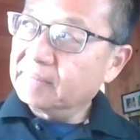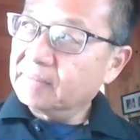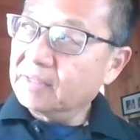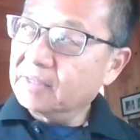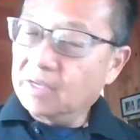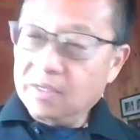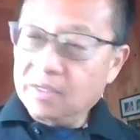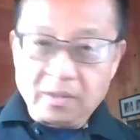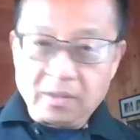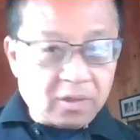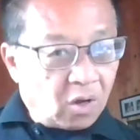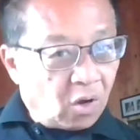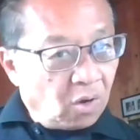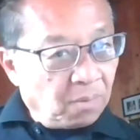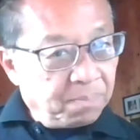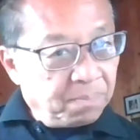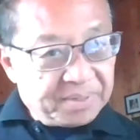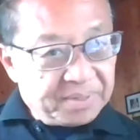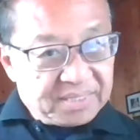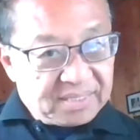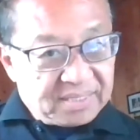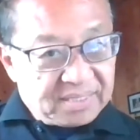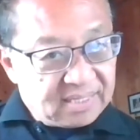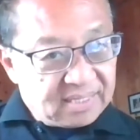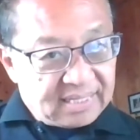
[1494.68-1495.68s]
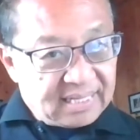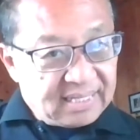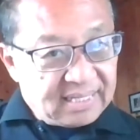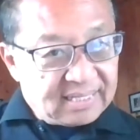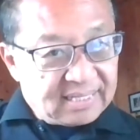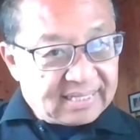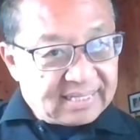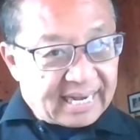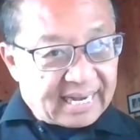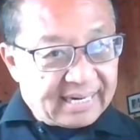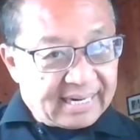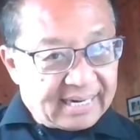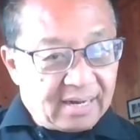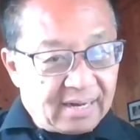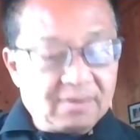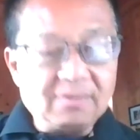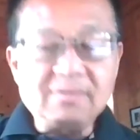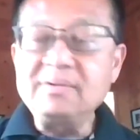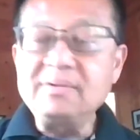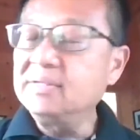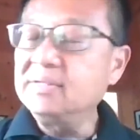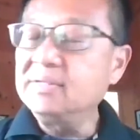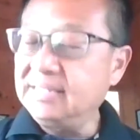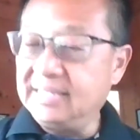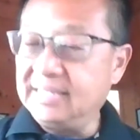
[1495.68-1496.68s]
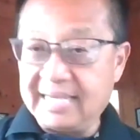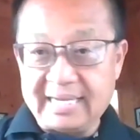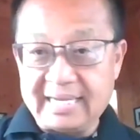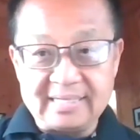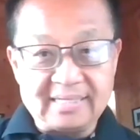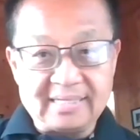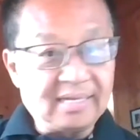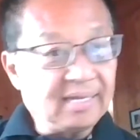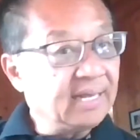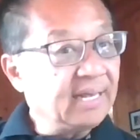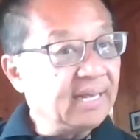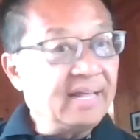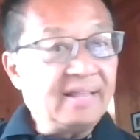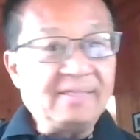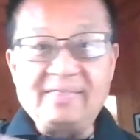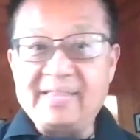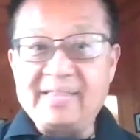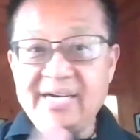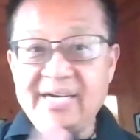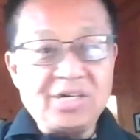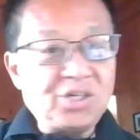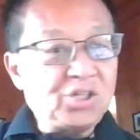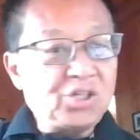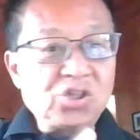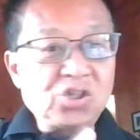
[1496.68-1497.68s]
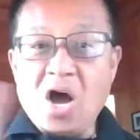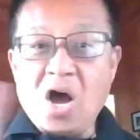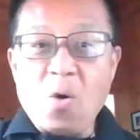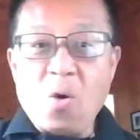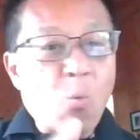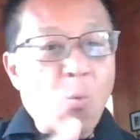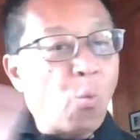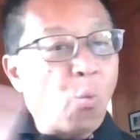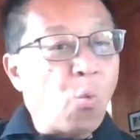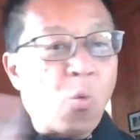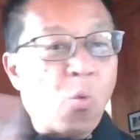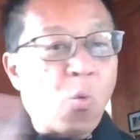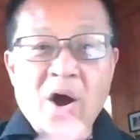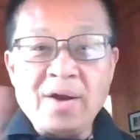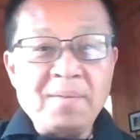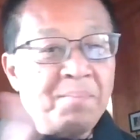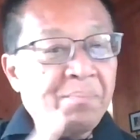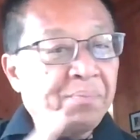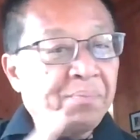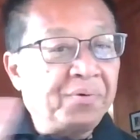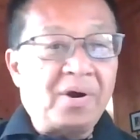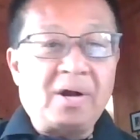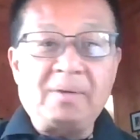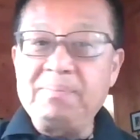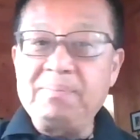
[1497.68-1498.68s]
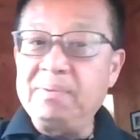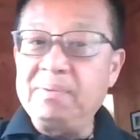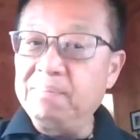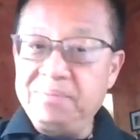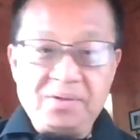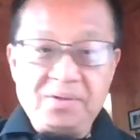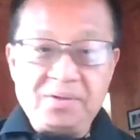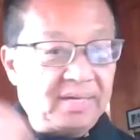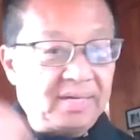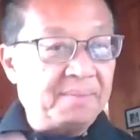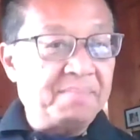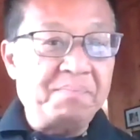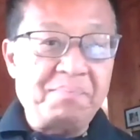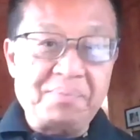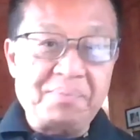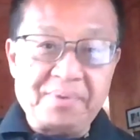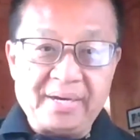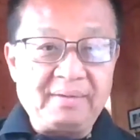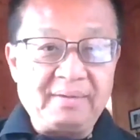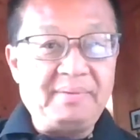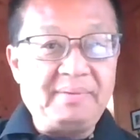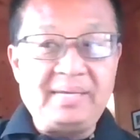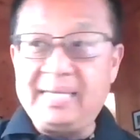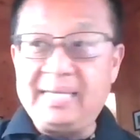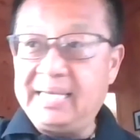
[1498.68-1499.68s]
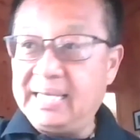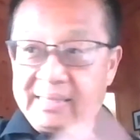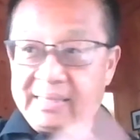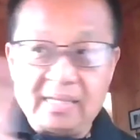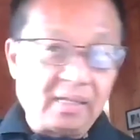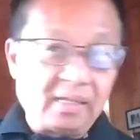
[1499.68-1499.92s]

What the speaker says: law business inside out? Yes. There's not one problem you can bring me in the